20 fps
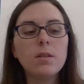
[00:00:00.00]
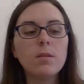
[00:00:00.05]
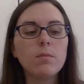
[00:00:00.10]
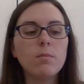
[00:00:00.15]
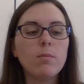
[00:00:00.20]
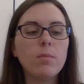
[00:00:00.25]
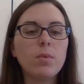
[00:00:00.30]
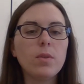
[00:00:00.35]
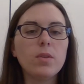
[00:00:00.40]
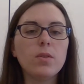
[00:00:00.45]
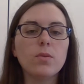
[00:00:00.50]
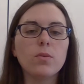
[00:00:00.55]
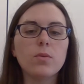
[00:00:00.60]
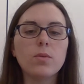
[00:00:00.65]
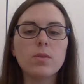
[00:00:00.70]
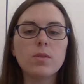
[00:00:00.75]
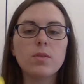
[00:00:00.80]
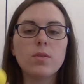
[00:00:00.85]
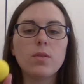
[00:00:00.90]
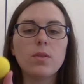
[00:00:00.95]

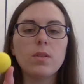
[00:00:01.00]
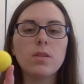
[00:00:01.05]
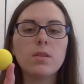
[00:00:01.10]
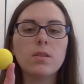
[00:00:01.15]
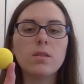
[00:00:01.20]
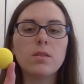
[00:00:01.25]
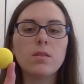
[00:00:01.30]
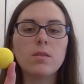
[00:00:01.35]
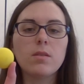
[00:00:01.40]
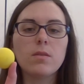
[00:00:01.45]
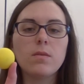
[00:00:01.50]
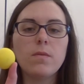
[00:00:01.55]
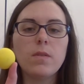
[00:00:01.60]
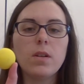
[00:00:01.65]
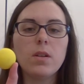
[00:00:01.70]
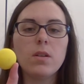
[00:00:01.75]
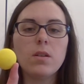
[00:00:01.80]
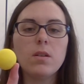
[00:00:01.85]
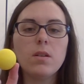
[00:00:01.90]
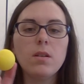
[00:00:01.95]
blue. So this is a
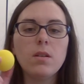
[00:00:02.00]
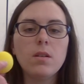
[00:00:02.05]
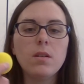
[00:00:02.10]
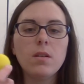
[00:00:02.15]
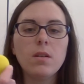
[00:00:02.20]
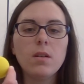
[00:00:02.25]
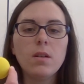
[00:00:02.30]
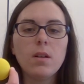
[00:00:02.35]
sphere.